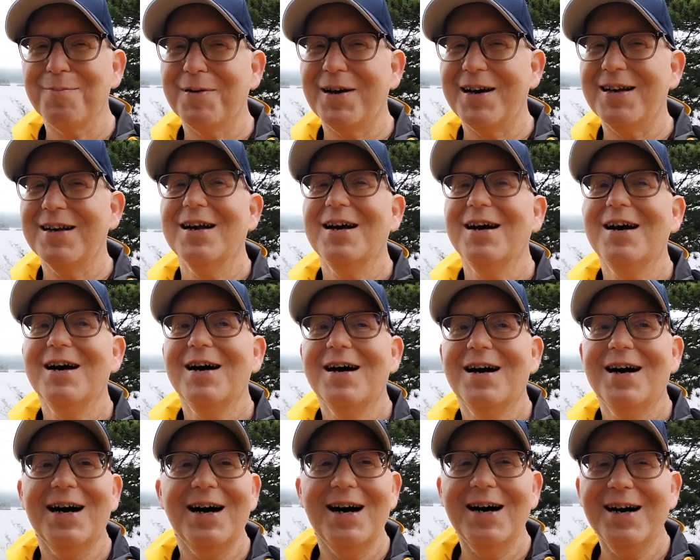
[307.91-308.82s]
don't know if
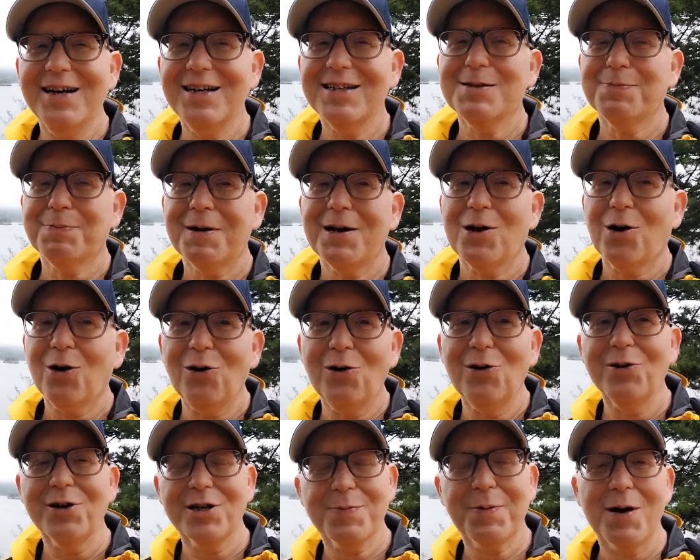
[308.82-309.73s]
Mike is picking up, but it's
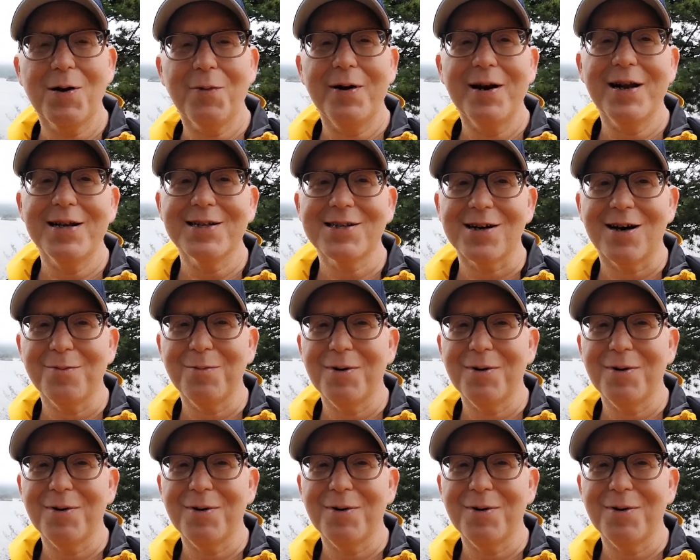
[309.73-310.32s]
pretty windy out.